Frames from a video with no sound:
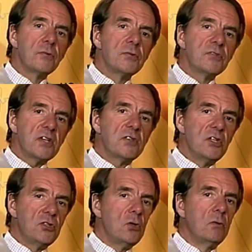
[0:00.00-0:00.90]

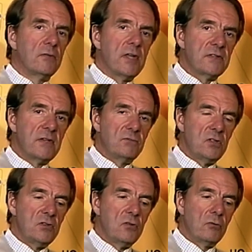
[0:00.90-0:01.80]
62 of their
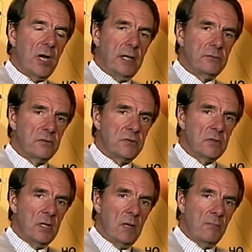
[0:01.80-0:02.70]
72 rounds
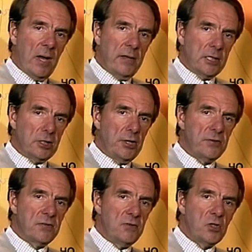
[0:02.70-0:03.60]
by the
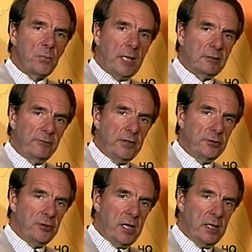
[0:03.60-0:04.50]
close of each
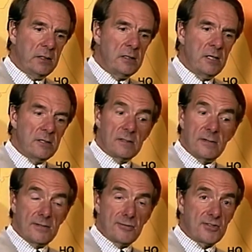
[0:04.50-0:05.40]
battlefield day. This
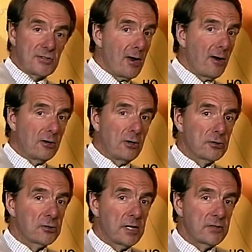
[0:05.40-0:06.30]
is in stark
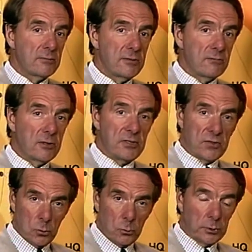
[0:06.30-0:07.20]
contrast with what is
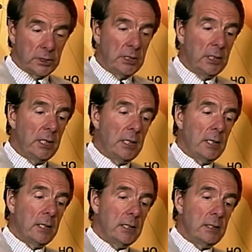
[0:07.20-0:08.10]
taught
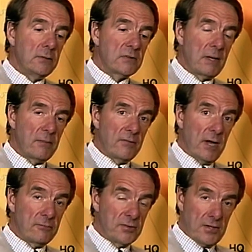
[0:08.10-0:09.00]
in some of
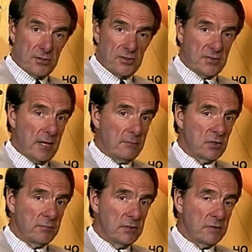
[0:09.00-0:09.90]
our research
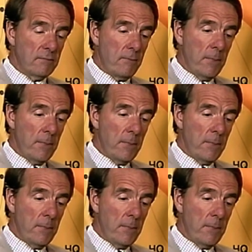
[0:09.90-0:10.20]
establishments.